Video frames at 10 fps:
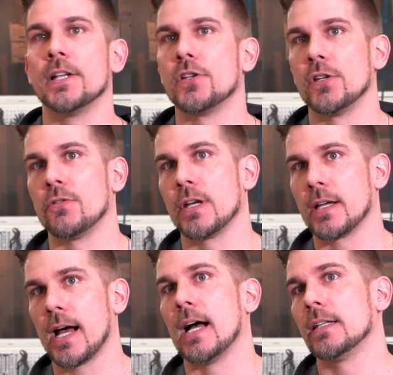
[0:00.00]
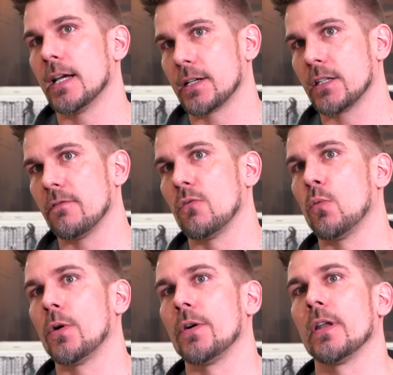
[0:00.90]
engineering context of the
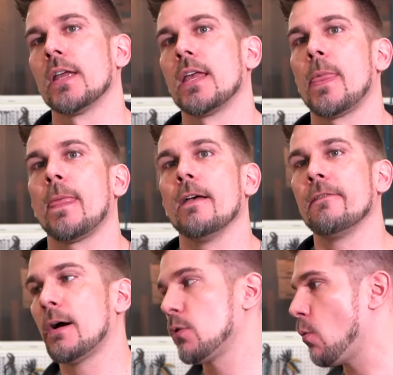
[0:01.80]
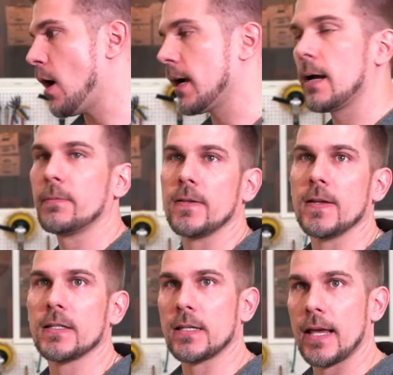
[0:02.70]
word. If I were to walk up to
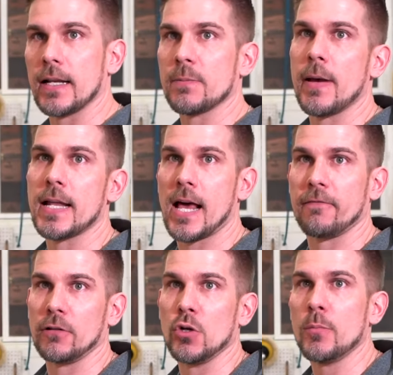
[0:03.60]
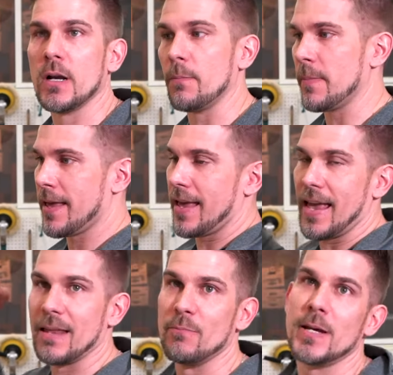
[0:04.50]
this and it's made out of aluminum
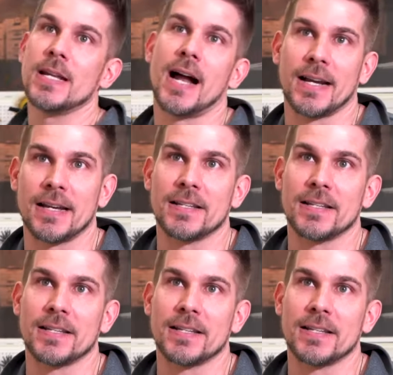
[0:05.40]
and beat on it